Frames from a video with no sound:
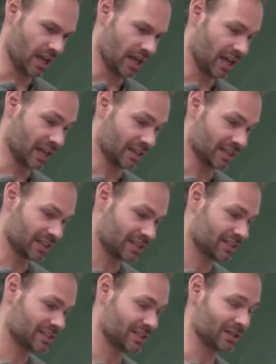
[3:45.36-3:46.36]
and that's
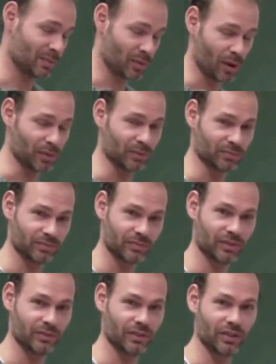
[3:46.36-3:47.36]
still a problem.
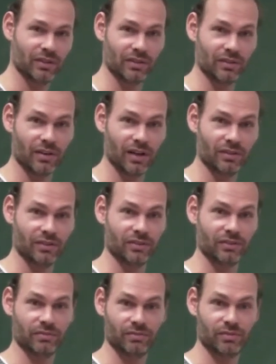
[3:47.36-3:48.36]
So we don't know how
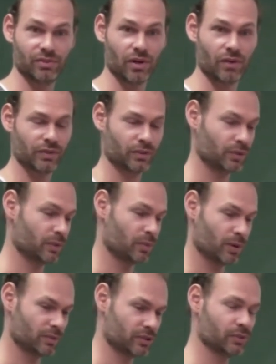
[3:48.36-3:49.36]
to solve it. We
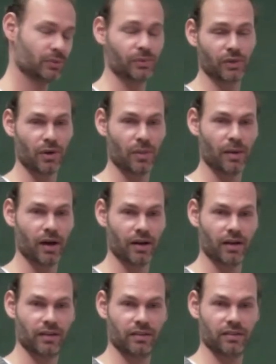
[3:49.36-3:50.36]
promised that we will go back
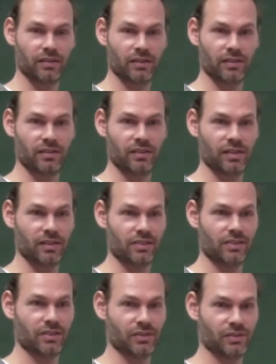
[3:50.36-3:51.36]
the
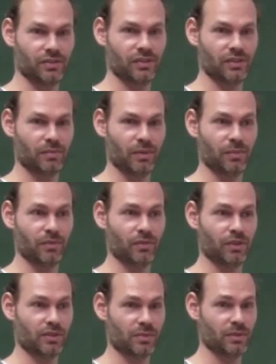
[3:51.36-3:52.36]
next year to see maybe if we
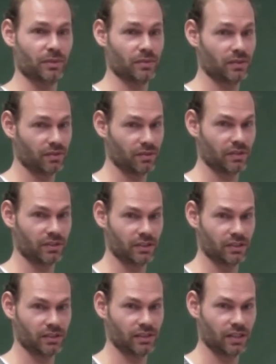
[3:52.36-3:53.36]
can speak with the
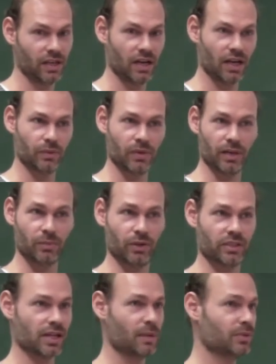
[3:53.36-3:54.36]
authorities. And we had more
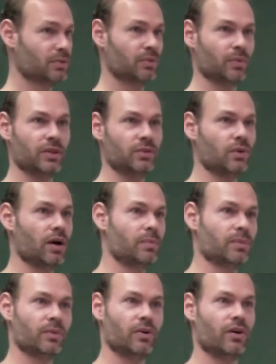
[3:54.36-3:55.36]
examples. We went to a
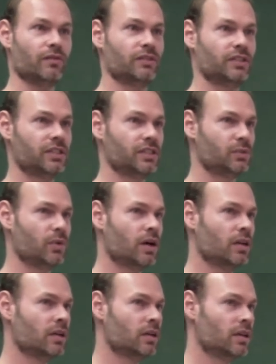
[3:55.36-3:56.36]
couple more offices,
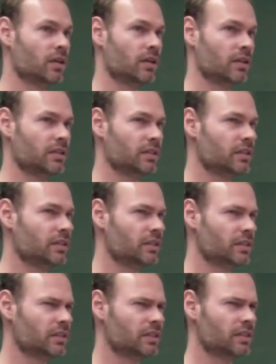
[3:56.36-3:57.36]
one
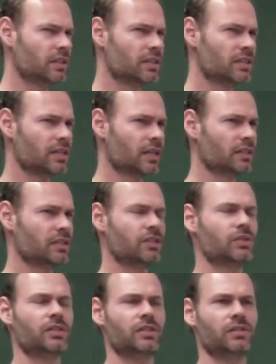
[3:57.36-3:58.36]
in the second
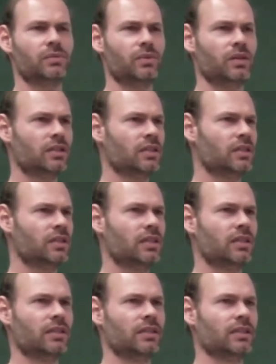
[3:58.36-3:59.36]
district and
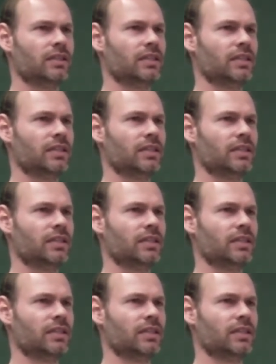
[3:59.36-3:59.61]
one